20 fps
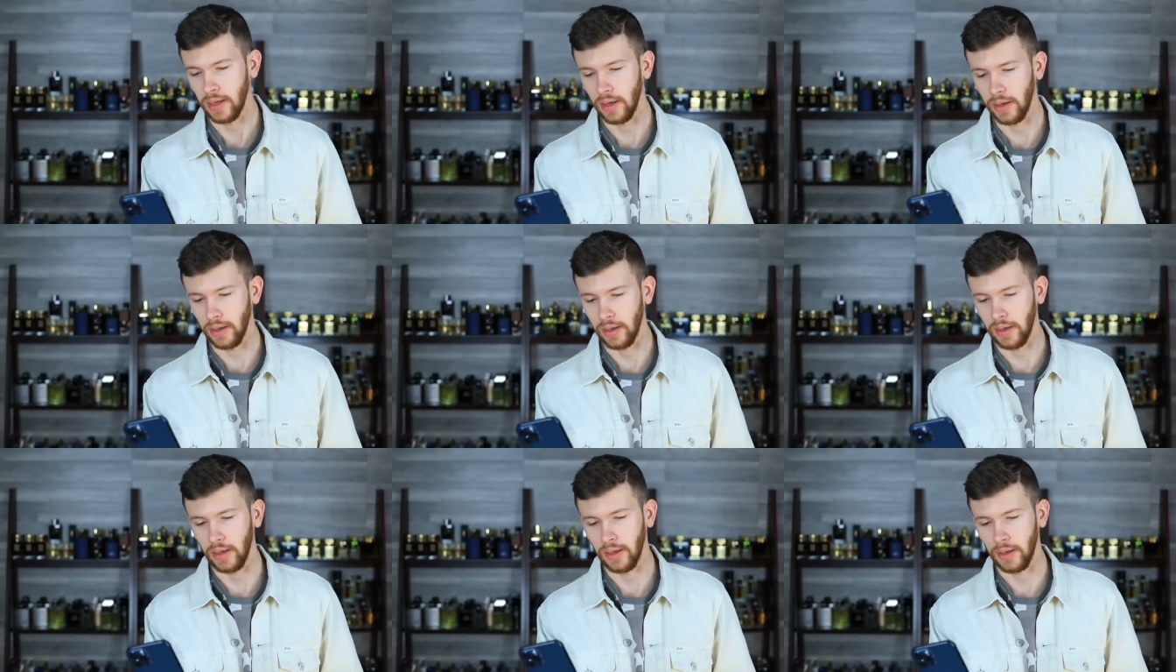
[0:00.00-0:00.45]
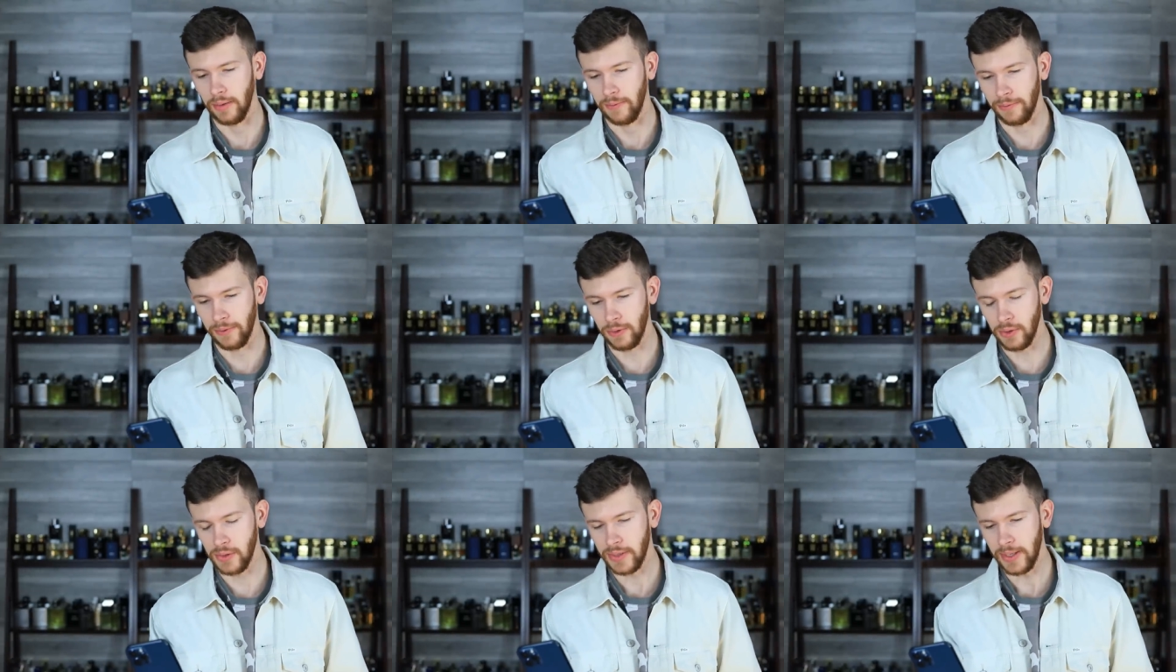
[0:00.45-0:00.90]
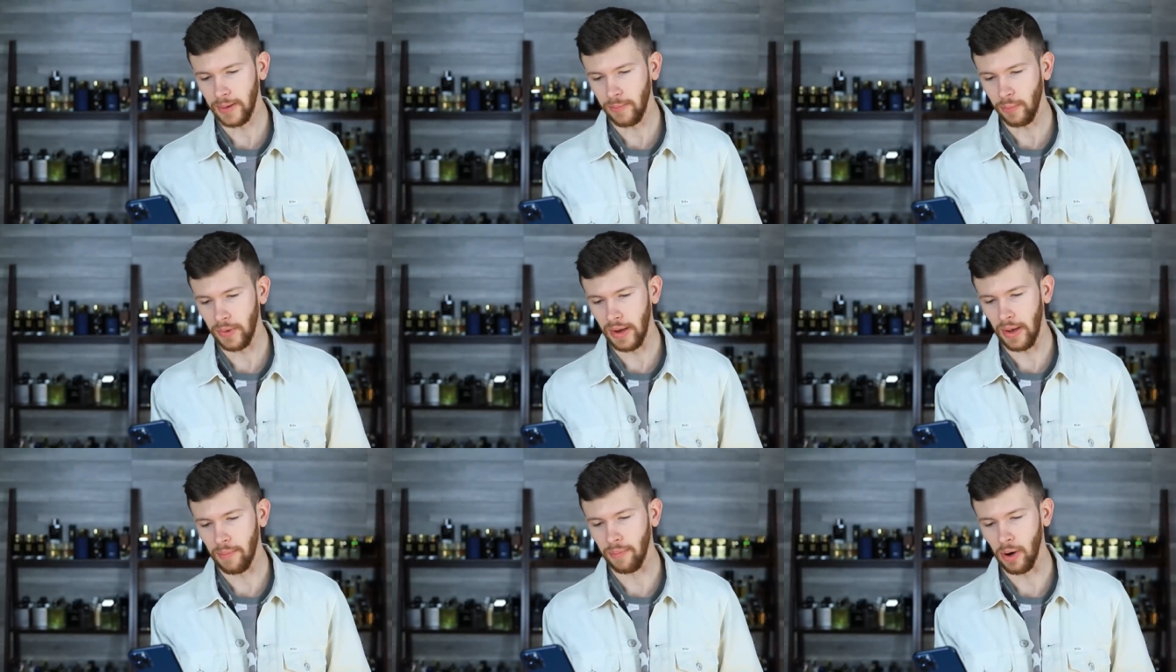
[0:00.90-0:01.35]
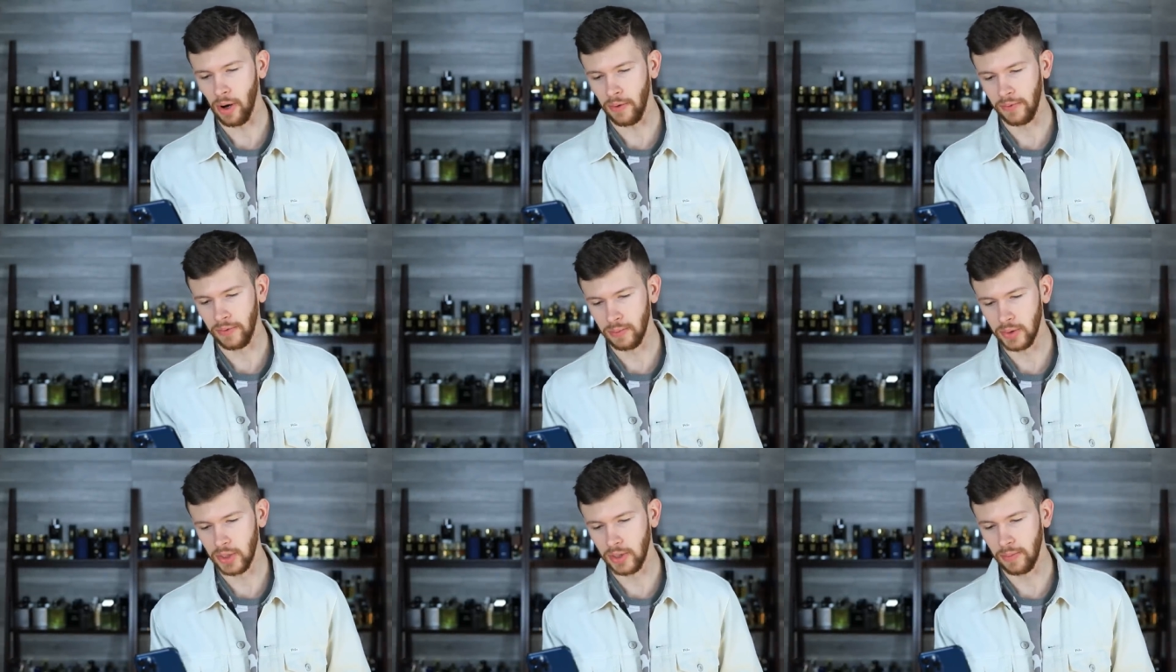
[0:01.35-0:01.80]
Uh, first up, we have
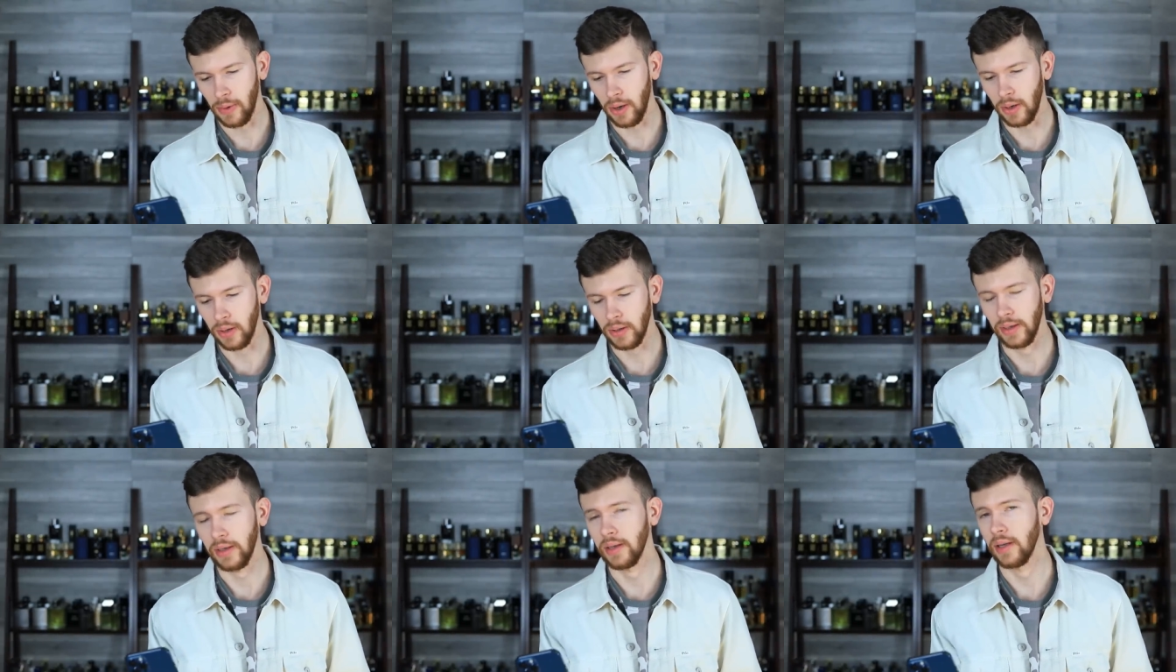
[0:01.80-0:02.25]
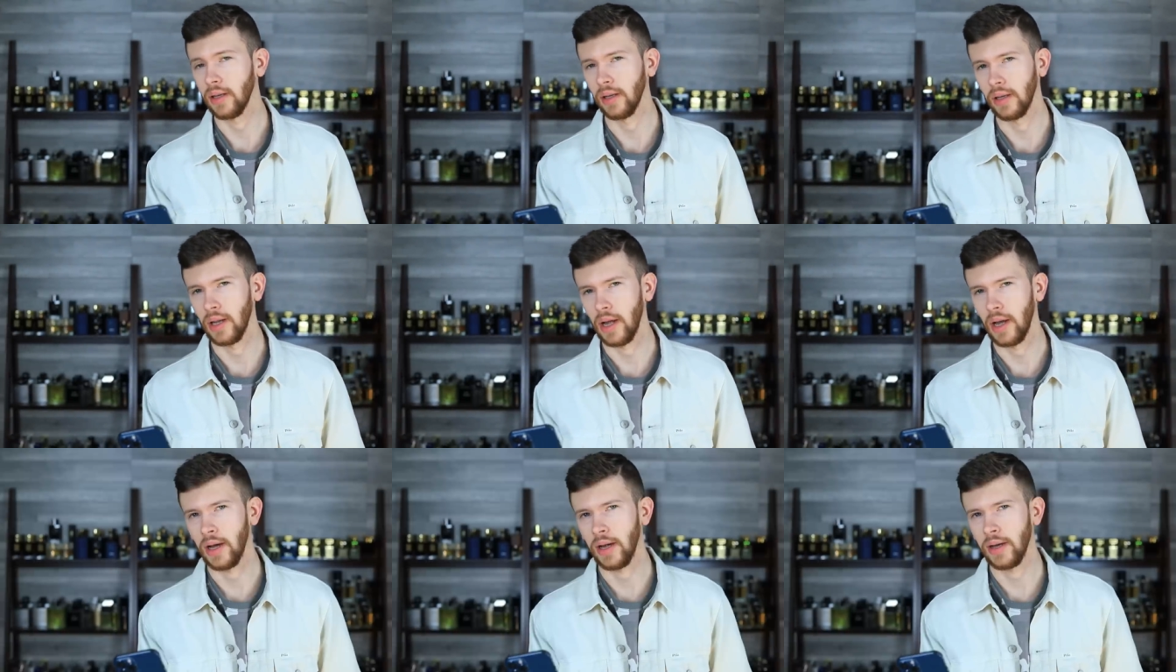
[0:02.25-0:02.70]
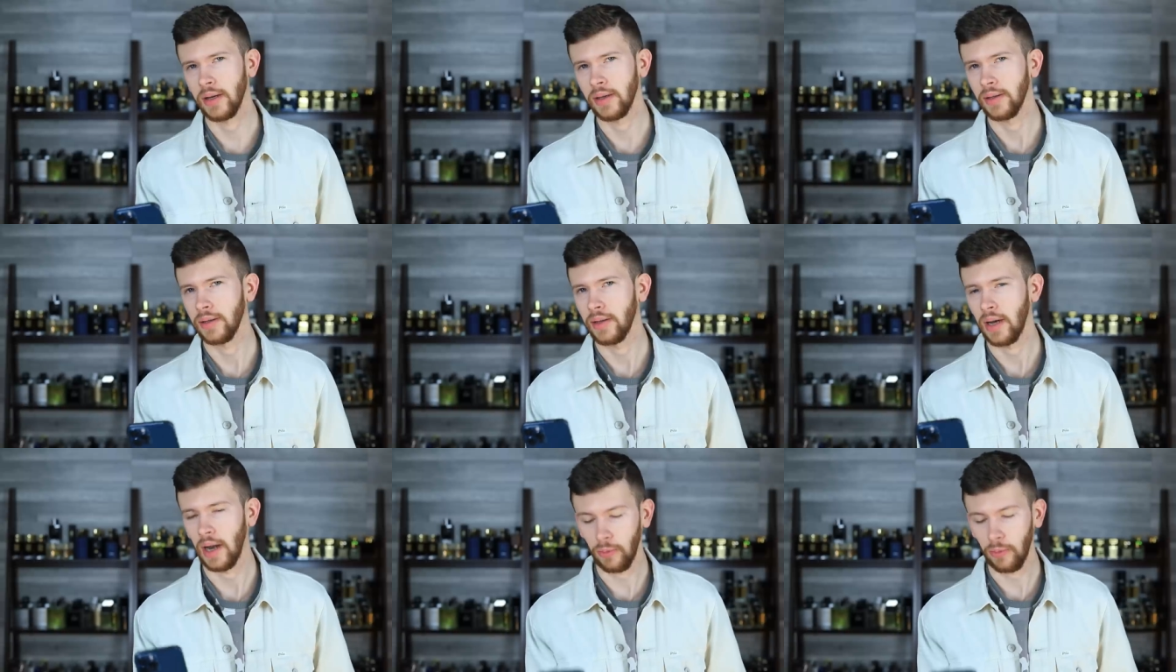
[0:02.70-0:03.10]
Parfums de Marly Kalan.